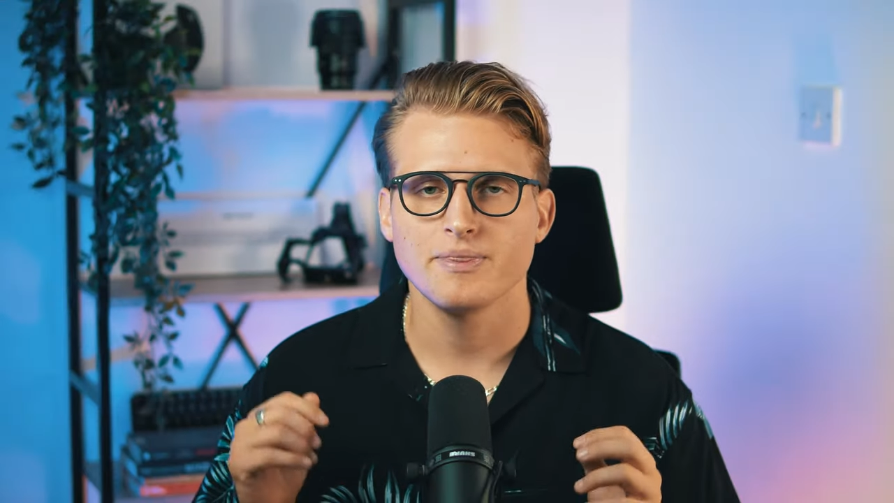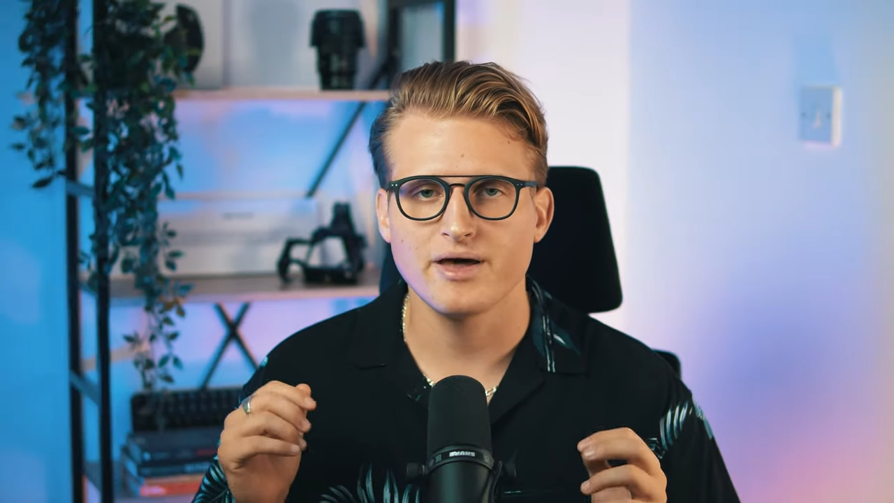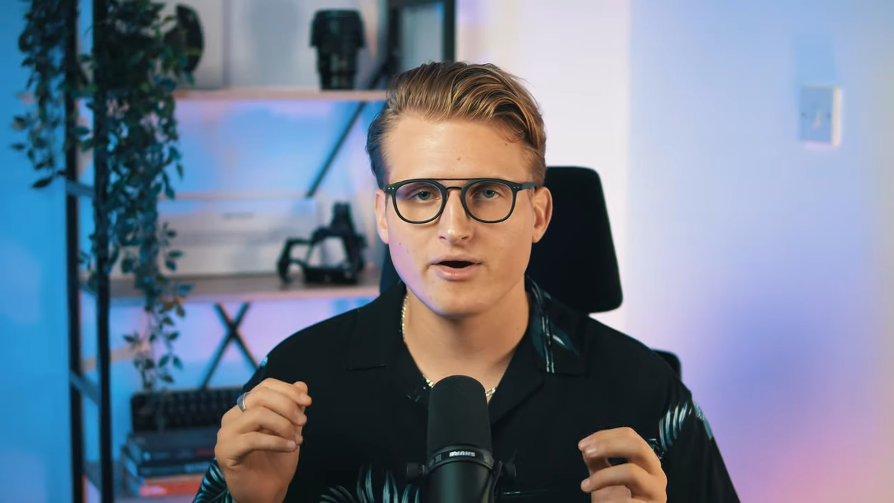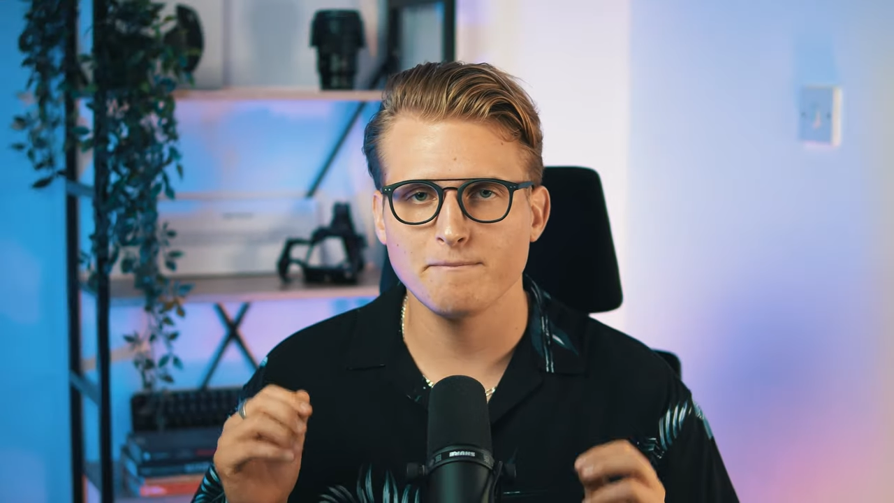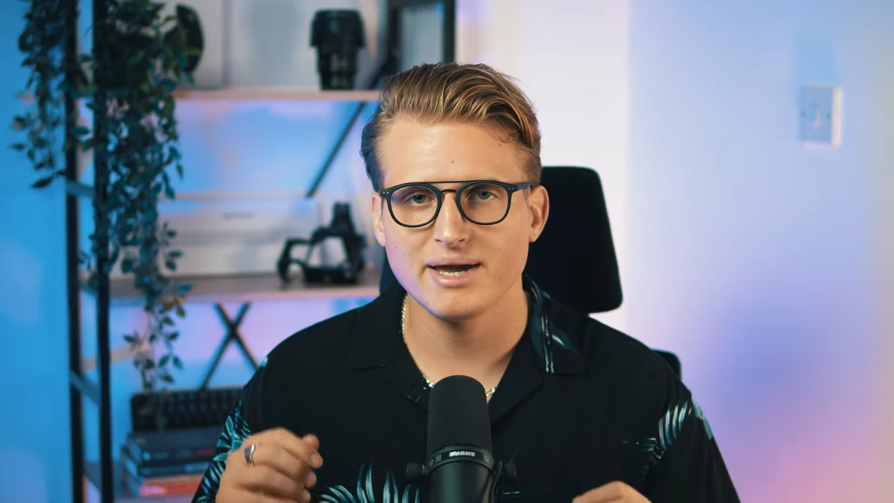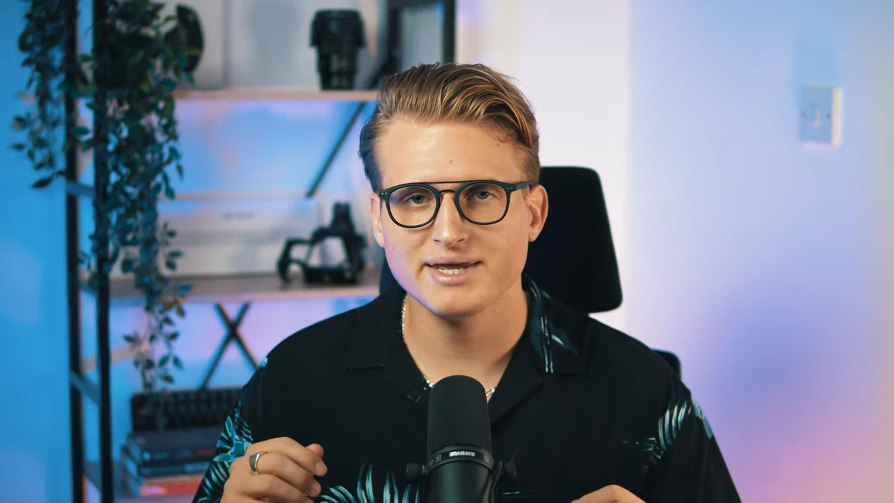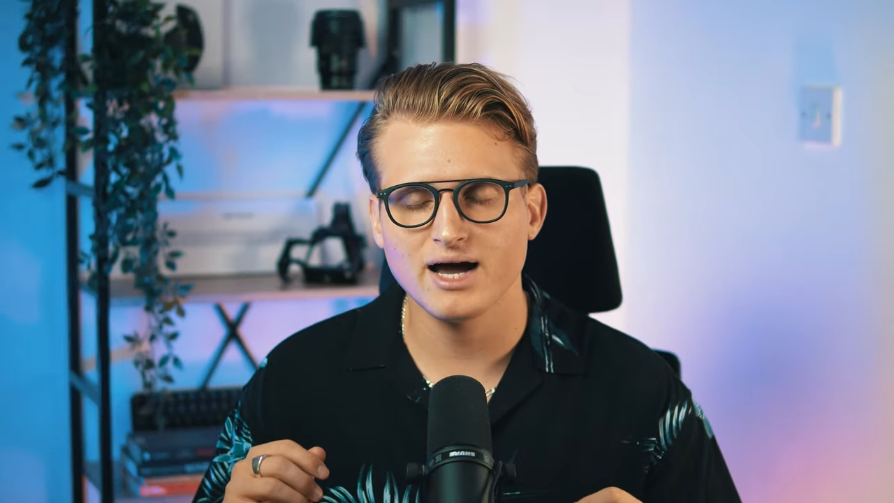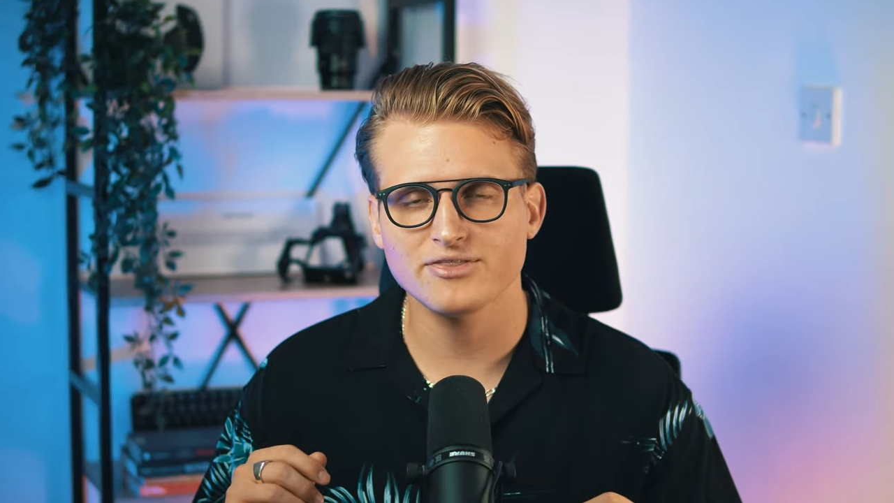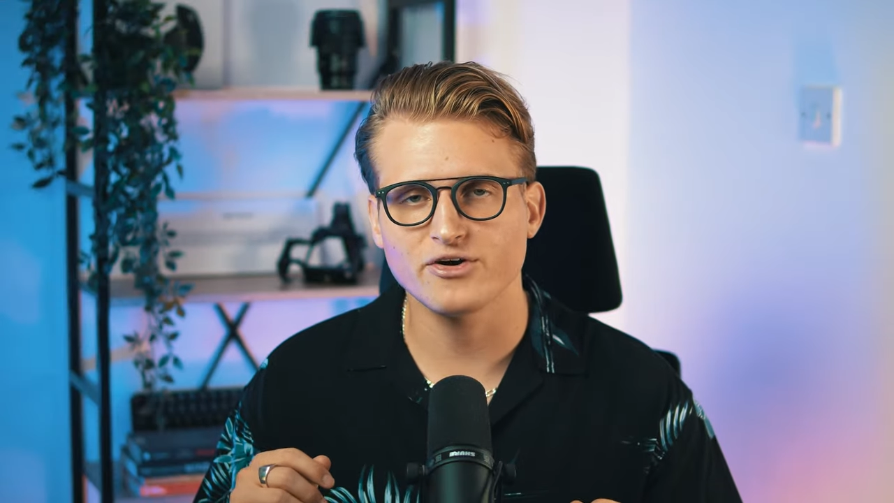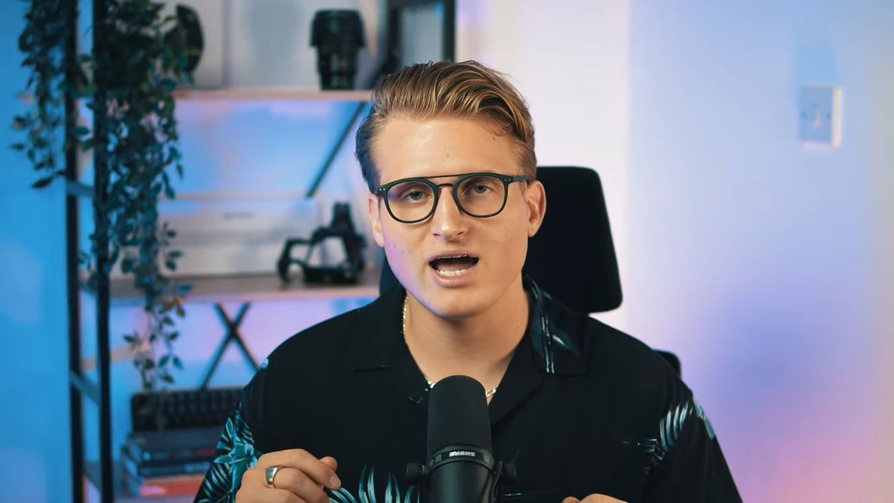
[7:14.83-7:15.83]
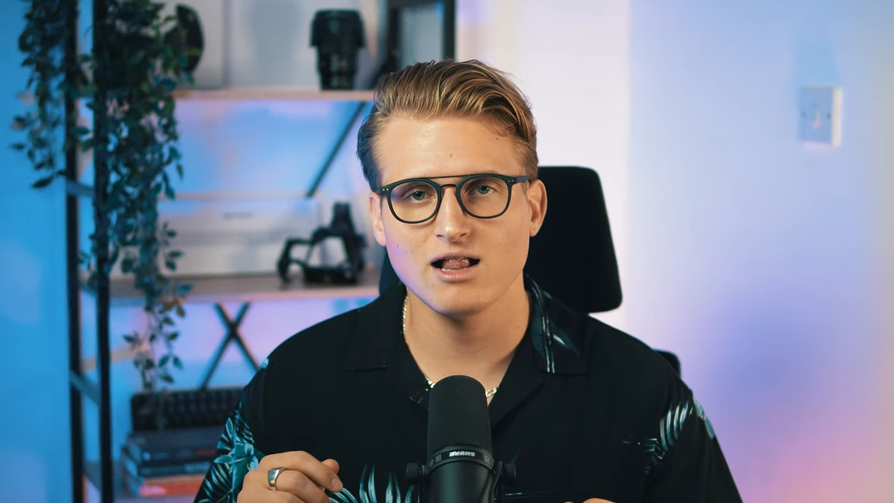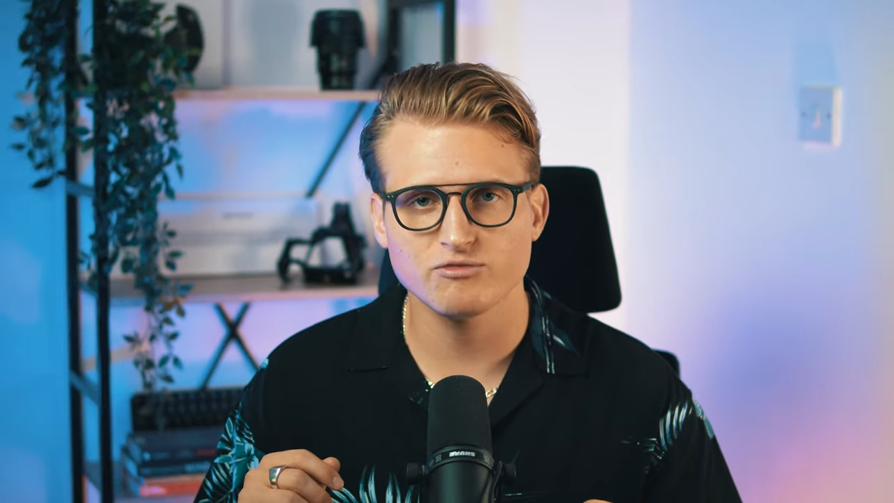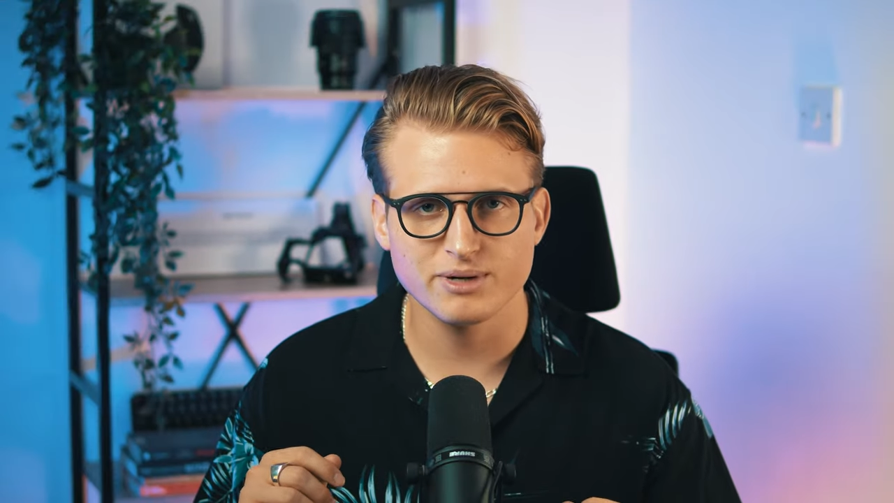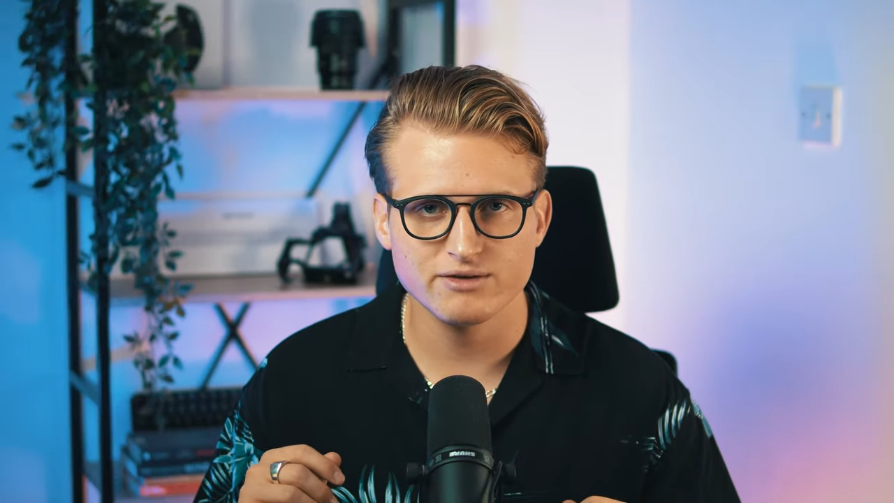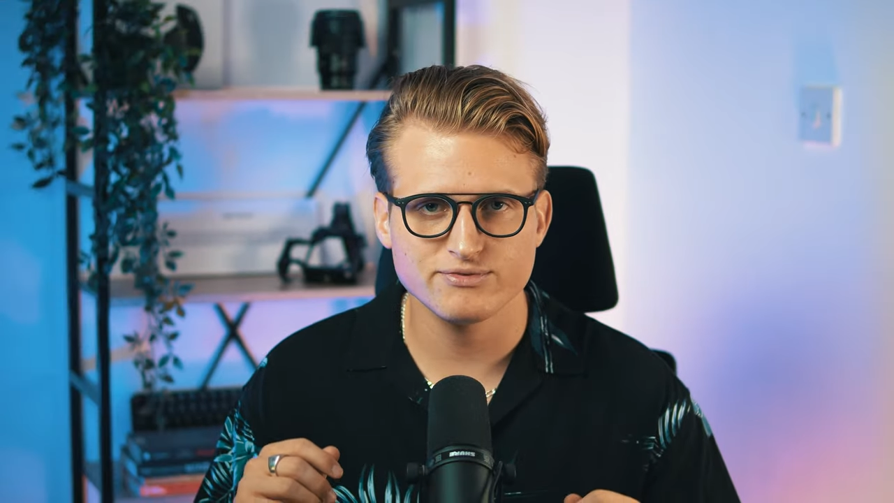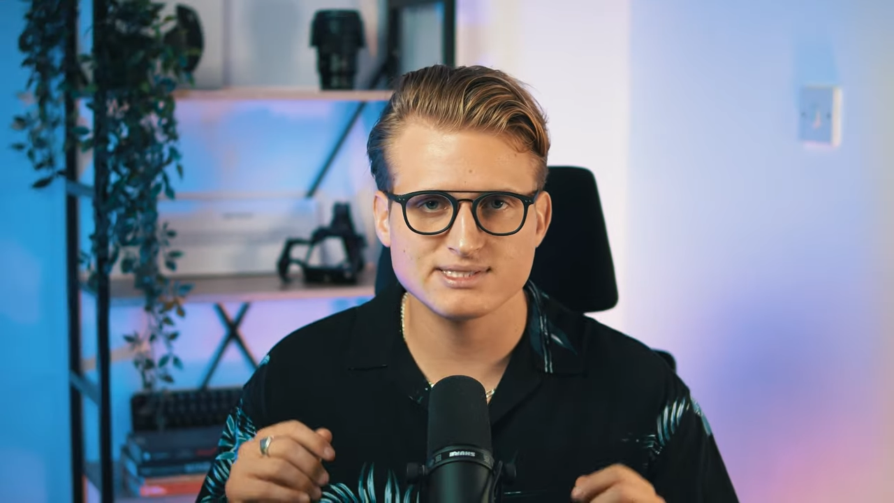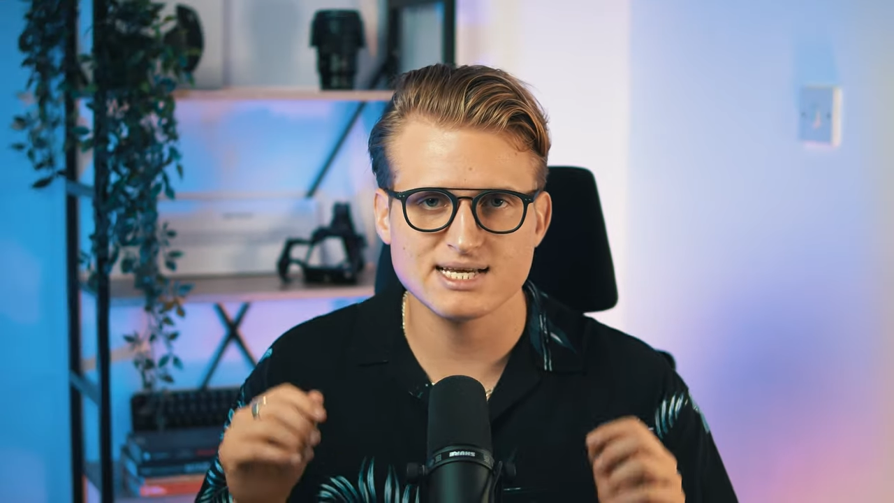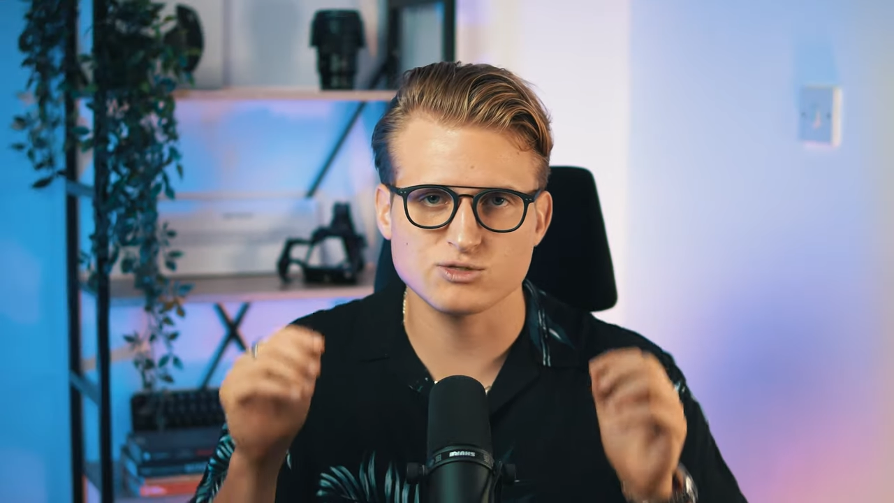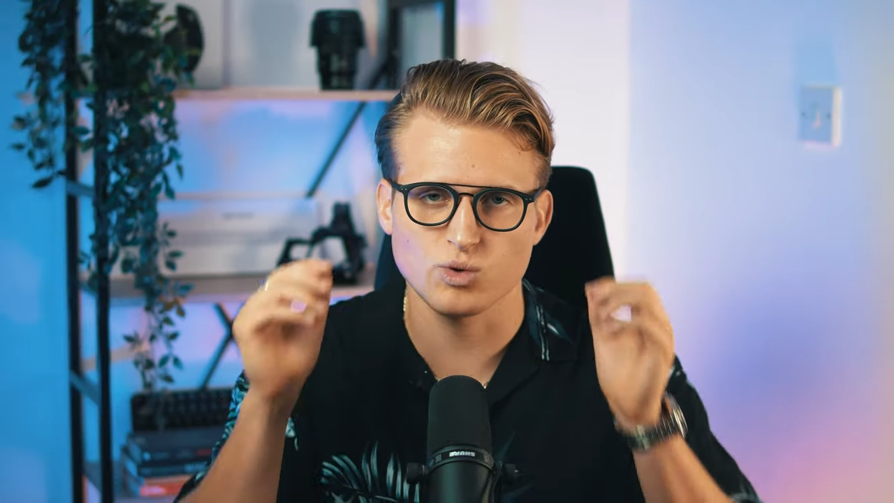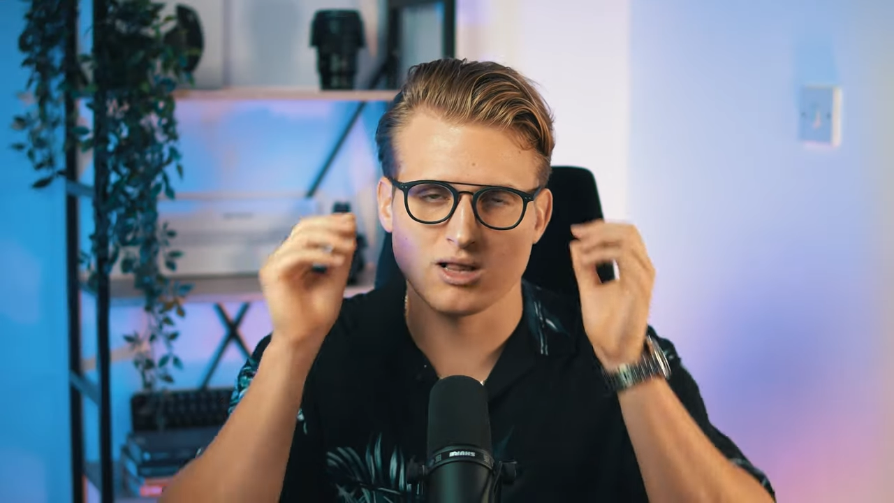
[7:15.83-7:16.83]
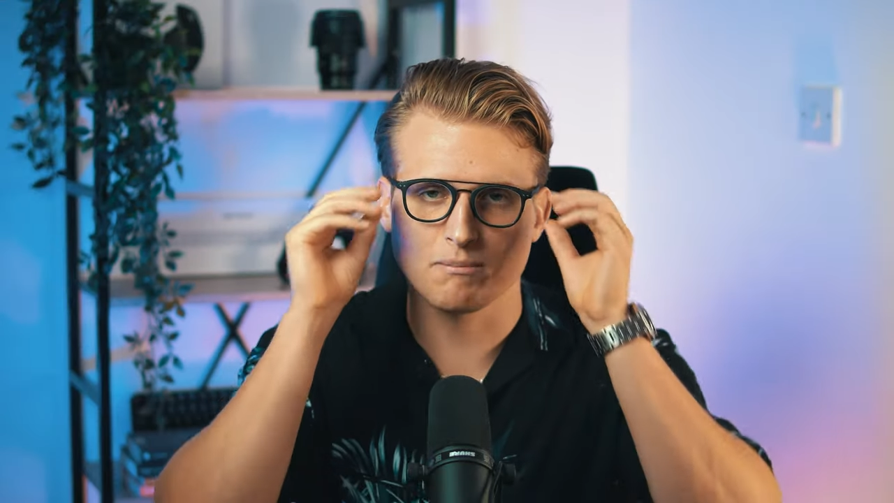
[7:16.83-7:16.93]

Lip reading: There are many other health benefits as well,